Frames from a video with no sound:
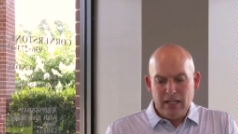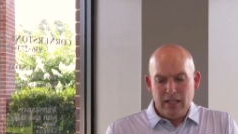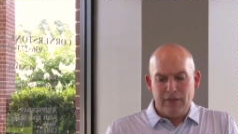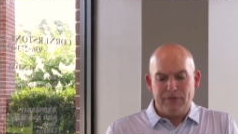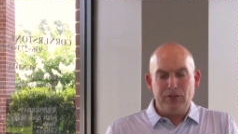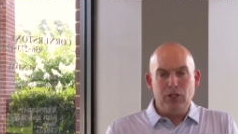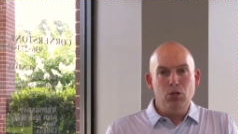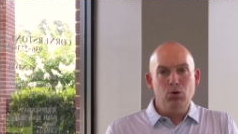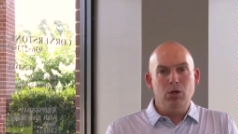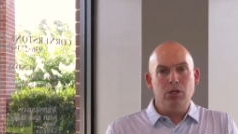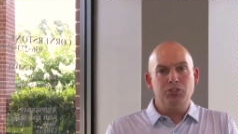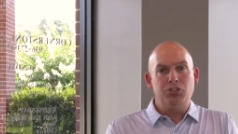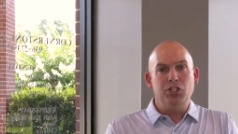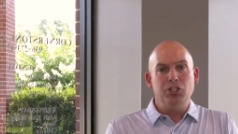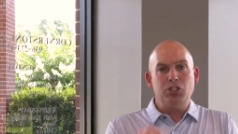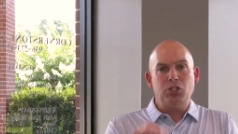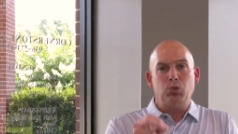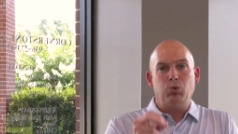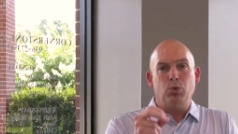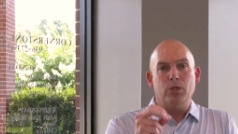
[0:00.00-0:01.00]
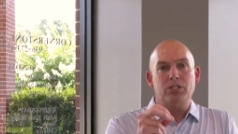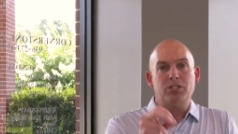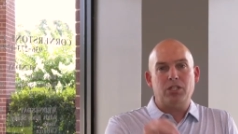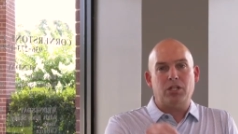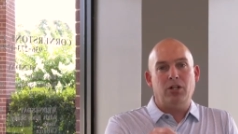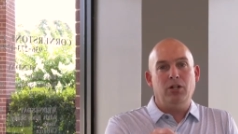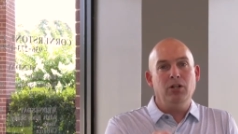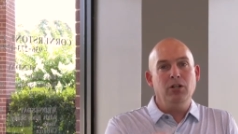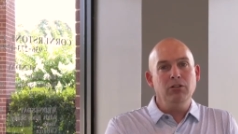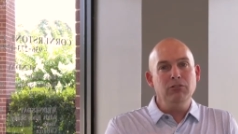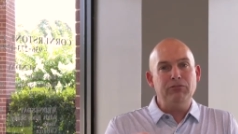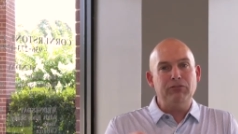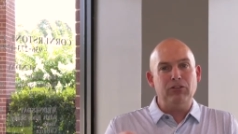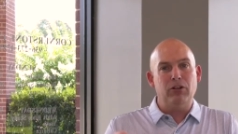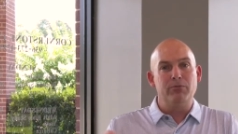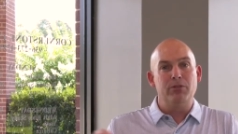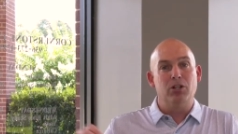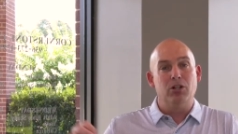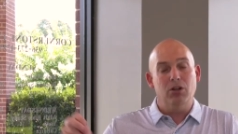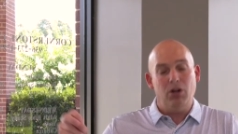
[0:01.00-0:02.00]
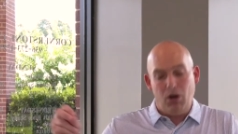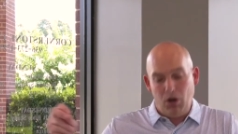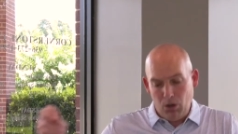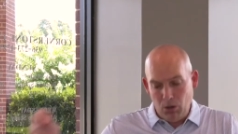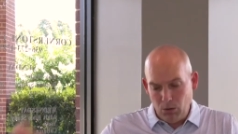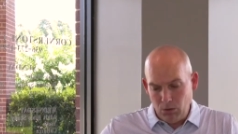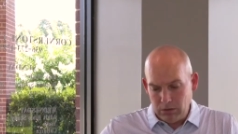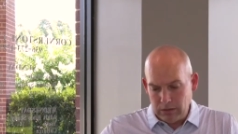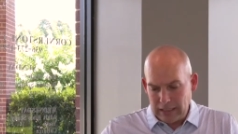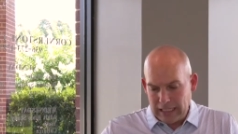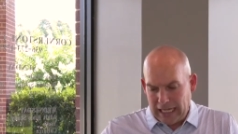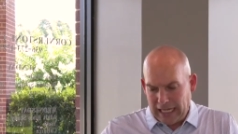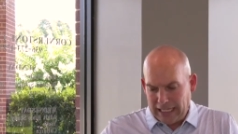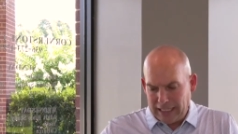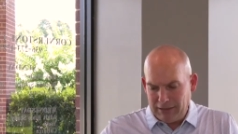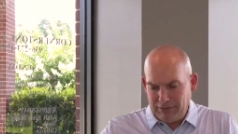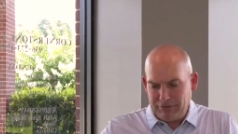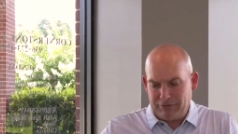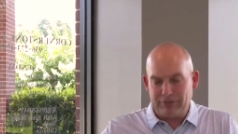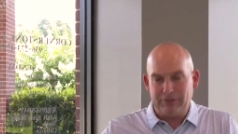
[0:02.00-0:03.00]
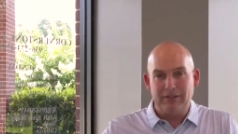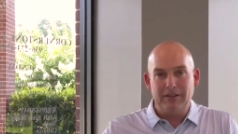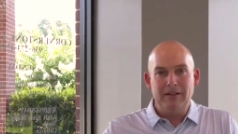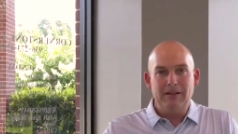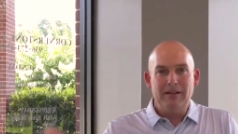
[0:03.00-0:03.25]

if you will just return from your old life